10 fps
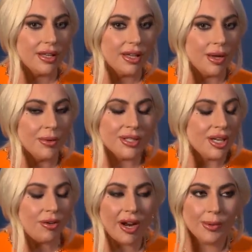it was an
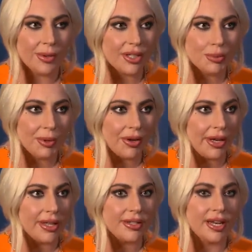incredible
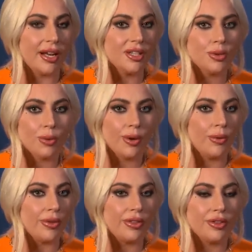experience and I got to work
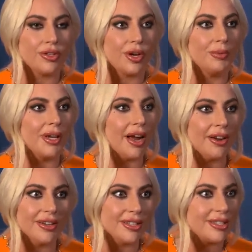with Jeremy
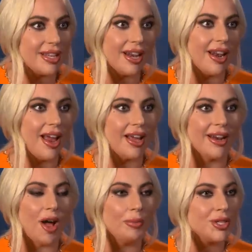Irons and, and
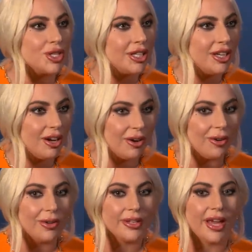Al
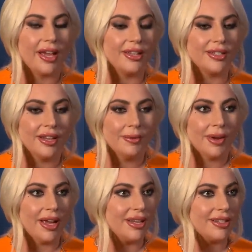Pacino and
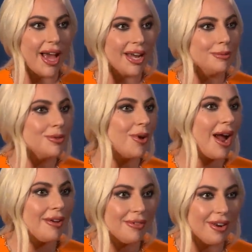and Adam
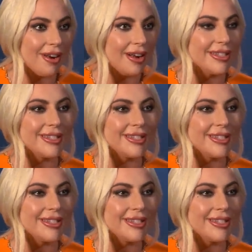Driver and